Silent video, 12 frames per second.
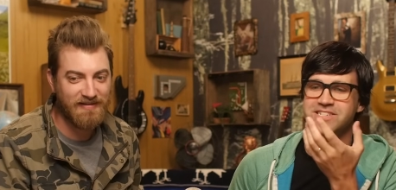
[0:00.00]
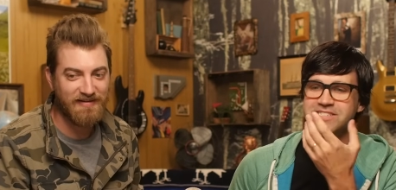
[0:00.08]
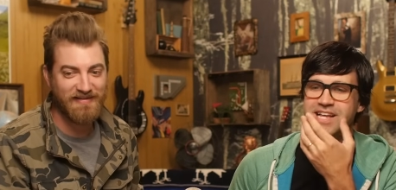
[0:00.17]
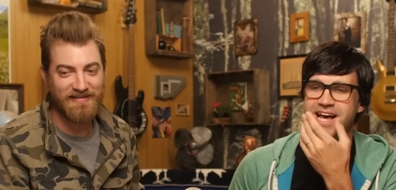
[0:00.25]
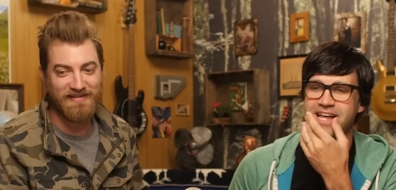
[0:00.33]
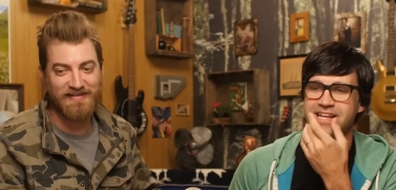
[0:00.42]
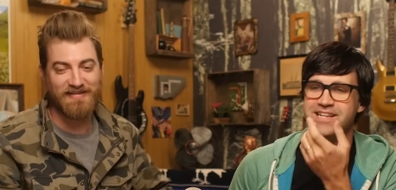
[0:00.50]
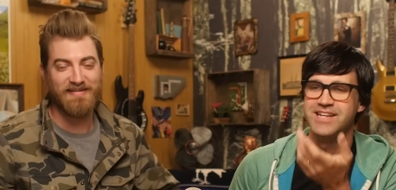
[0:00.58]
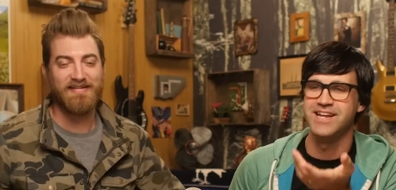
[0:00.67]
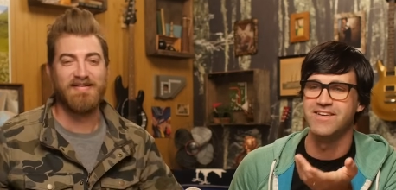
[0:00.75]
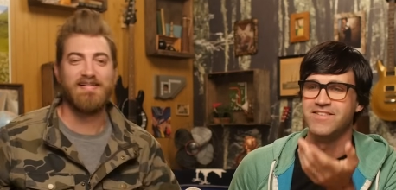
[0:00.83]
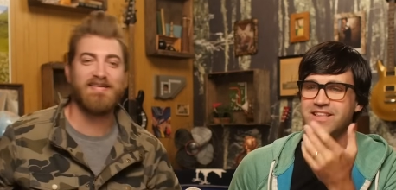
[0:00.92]
Speaker 1: just added
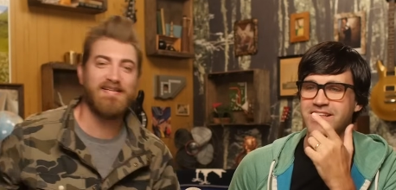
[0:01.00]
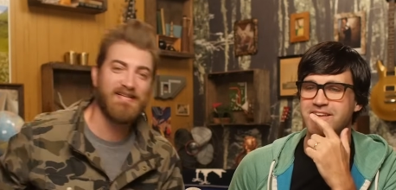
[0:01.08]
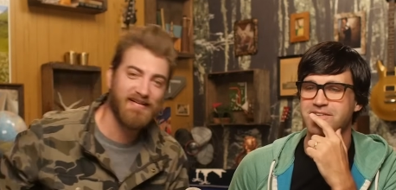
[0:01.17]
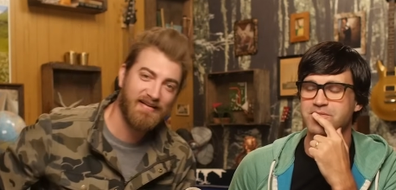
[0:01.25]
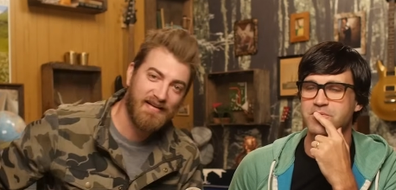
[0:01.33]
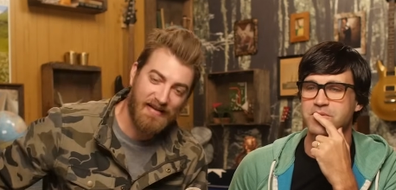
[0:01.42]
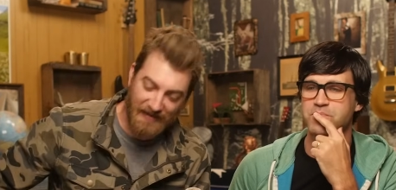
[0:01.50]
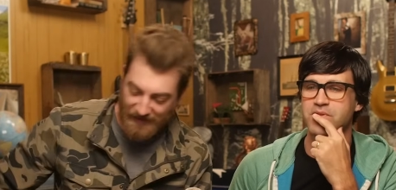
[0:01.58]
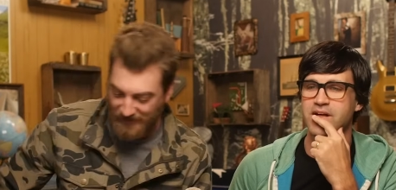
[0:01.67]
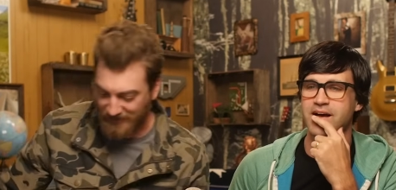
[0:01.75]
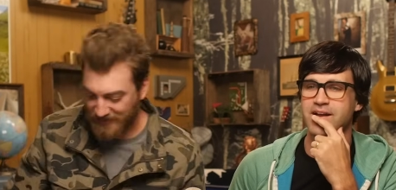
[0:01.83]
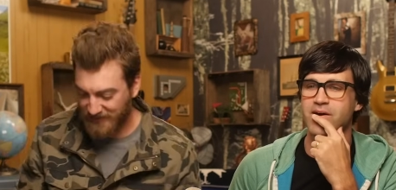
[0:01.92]
didn't have anything to do with the
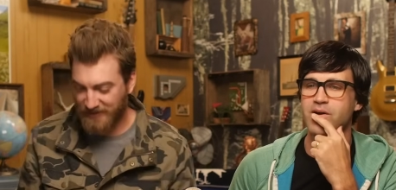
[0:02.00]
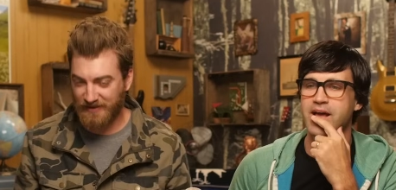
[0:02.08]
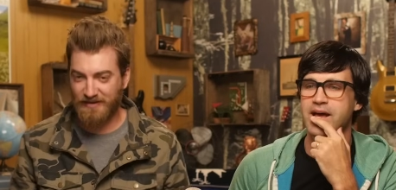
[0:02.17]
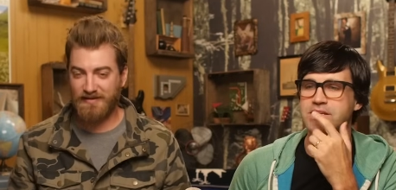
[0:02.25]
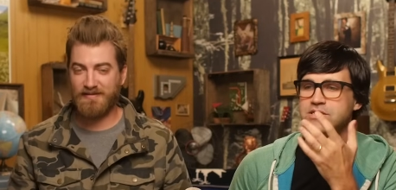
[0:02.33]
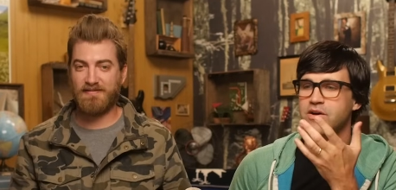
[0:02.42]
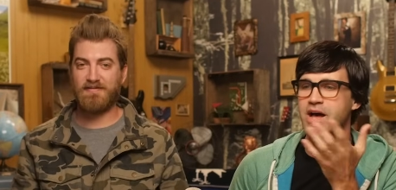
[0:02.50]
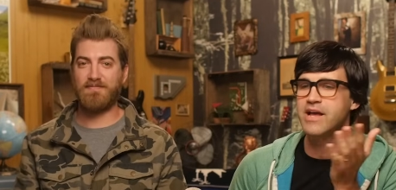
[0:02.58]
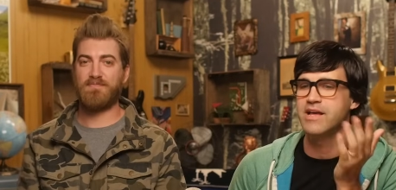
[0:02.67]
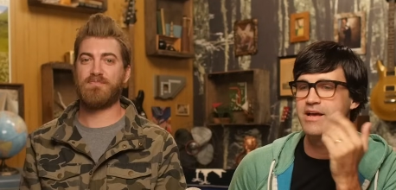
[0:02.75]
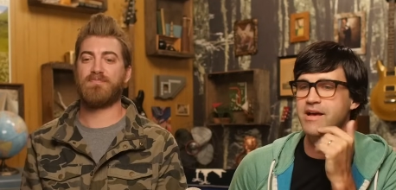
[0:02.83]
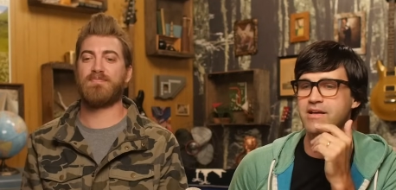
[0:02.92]
plot. Okay, so
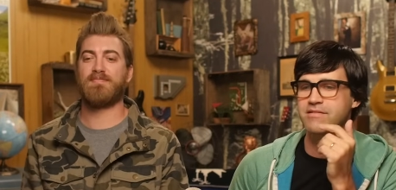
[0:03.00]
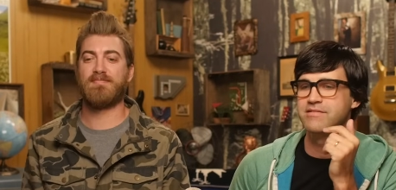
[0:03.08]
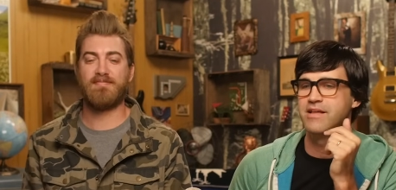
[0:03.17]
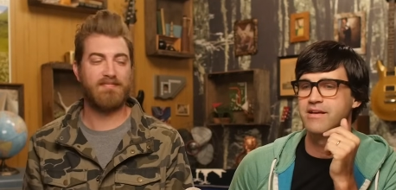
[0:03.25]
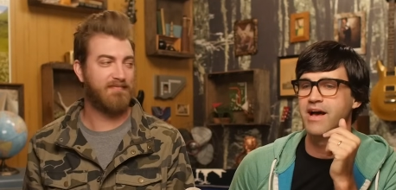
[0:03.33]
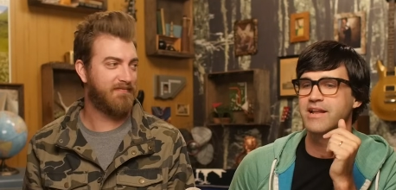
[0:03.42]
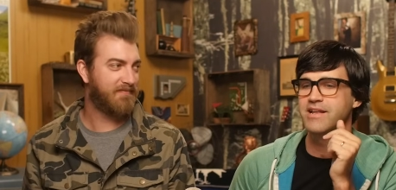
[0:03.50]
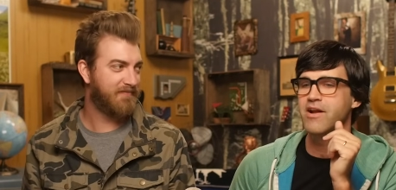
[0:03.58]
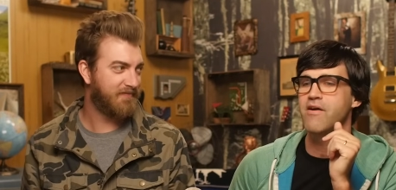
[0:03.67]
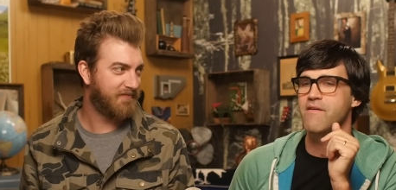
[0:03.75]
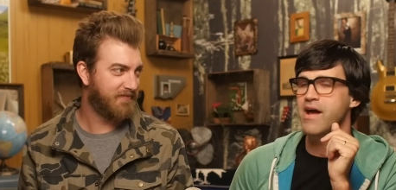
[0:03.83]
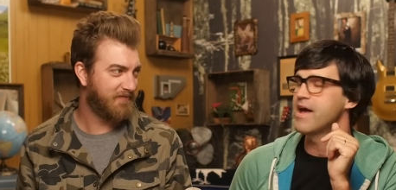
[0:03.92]
I did
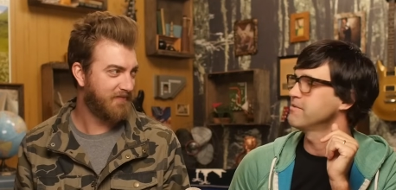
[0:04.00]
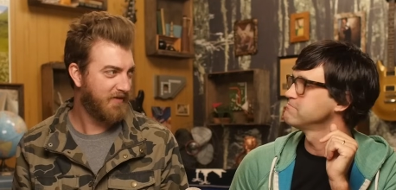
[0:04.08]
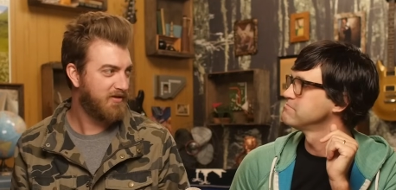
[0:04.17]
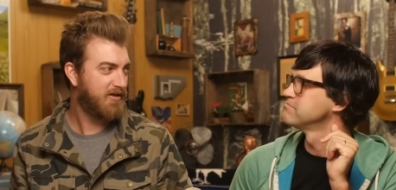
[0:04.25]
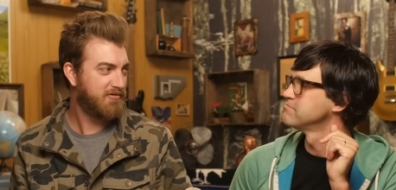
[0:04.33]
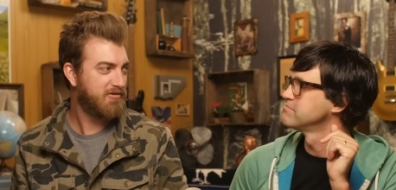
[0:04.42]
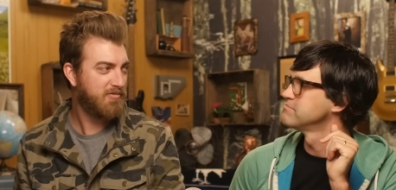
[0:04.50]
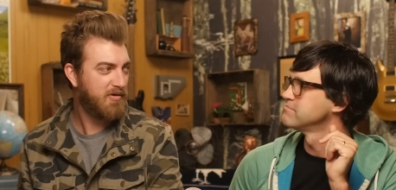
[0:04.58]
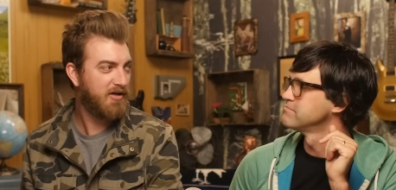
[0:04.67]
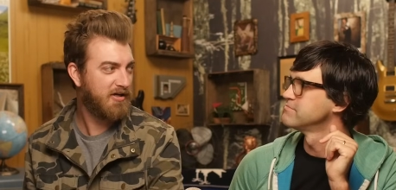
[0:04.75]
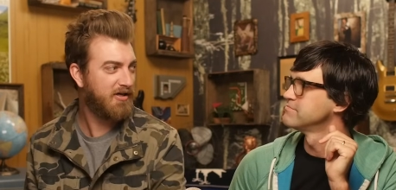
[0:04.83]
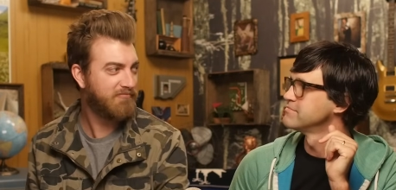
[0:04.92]
all right. You did
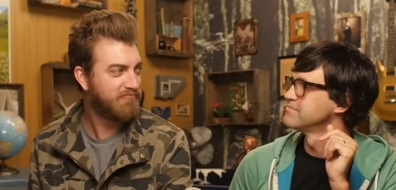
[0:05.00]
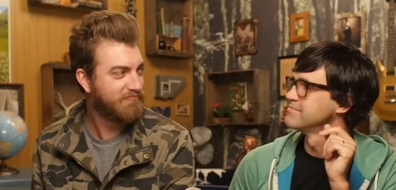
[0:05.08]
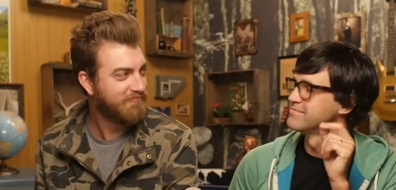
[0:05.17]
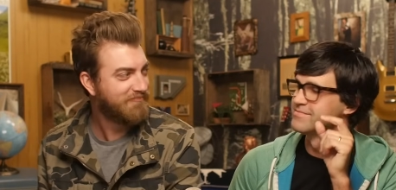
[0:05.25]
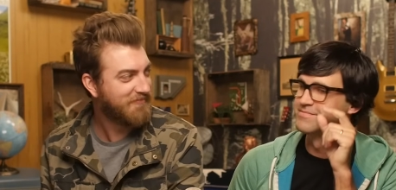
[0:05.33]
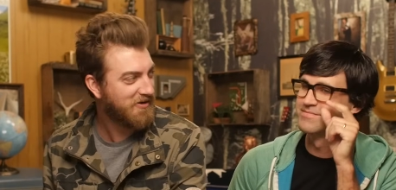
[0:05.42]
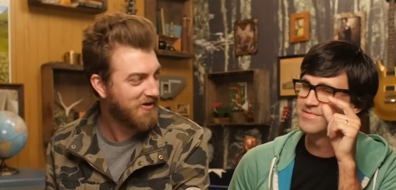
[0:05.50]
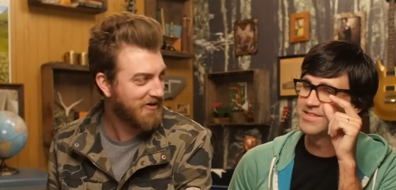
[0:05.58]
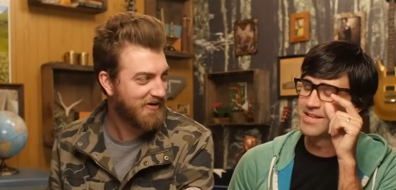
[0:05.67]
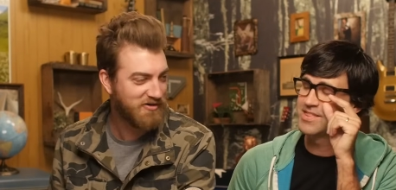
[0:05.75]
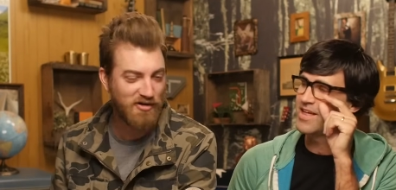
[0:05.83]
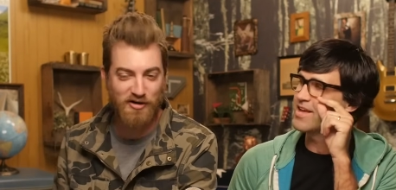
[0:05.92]
good. You did
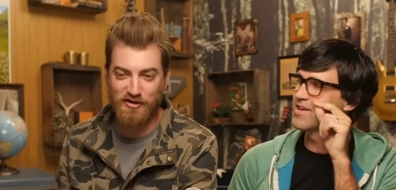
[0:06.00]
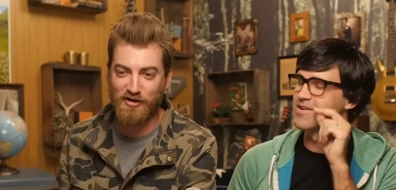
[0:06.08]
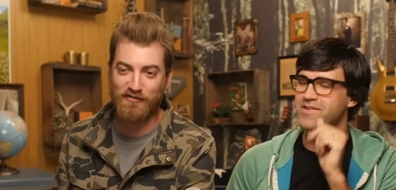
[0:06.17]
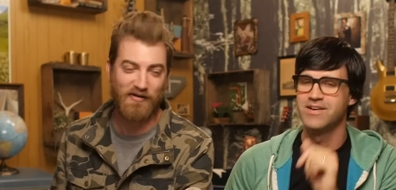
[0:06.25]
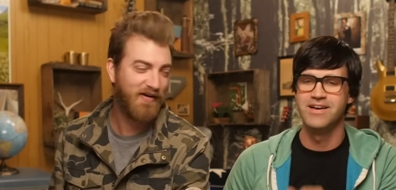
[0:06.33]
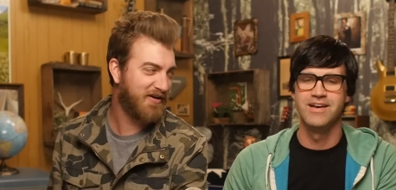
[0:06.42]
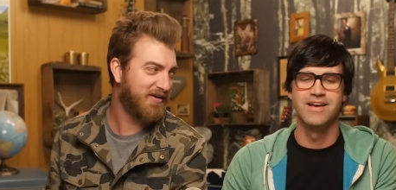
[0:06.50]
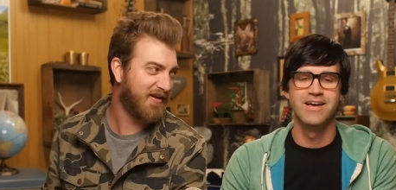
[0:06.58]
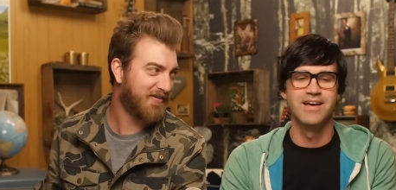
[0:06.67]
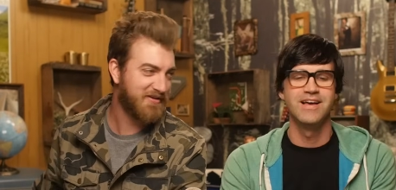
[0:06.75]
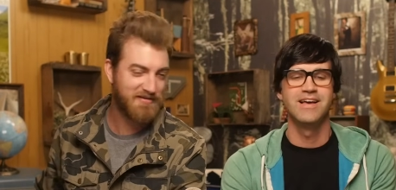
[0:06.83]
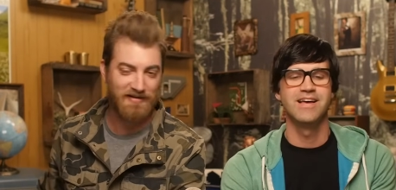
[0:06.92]
good.
Speaker 2: Thank you. You're very good
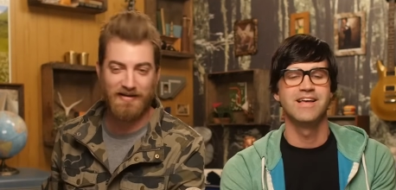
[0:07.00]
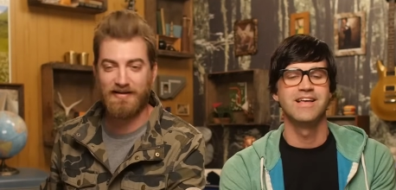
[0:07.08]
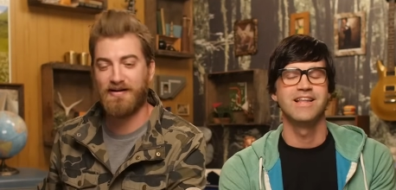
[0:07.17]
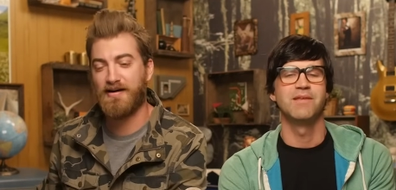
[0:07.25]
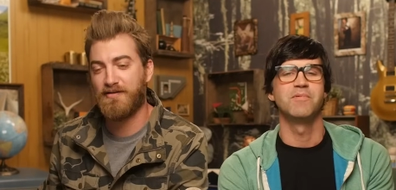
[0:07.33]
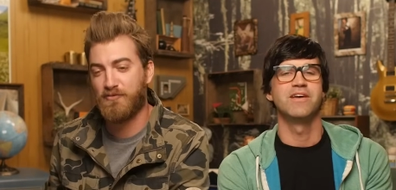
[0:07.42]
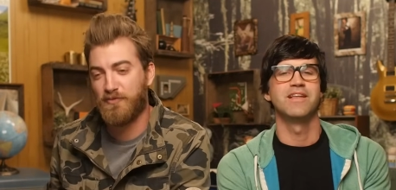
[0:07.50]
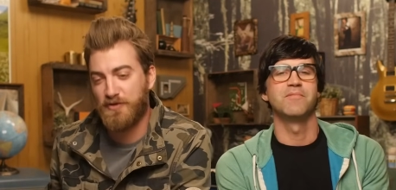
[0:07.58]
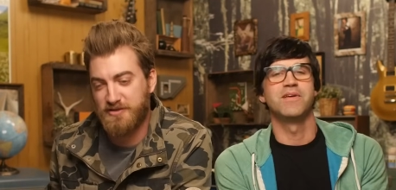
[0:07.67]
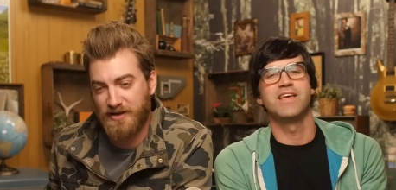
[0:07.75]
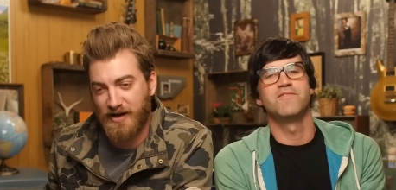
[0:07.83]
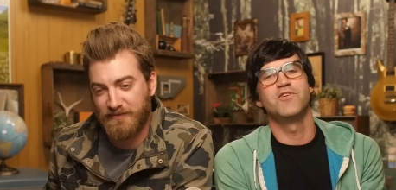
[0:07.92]
at this, Link. All right, let
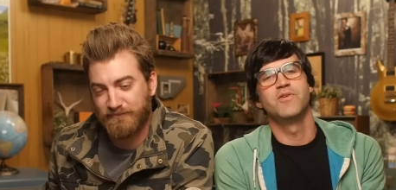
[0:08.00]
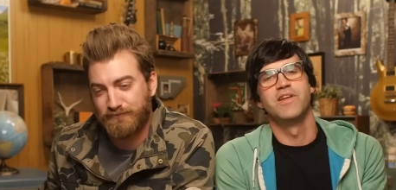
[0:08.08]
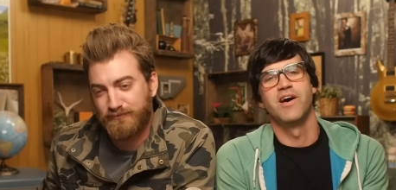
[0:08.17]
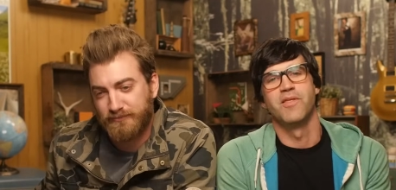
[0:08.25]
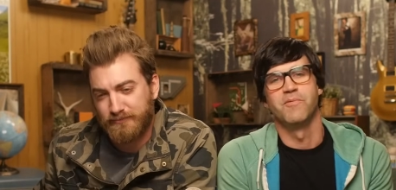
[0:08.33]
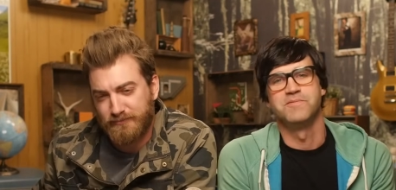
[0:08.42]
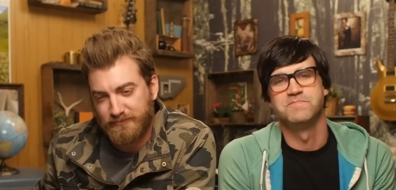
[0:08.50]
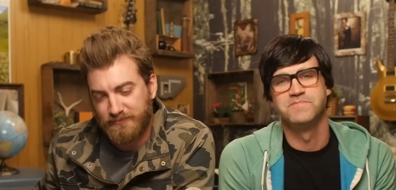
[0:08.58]
me give you another one.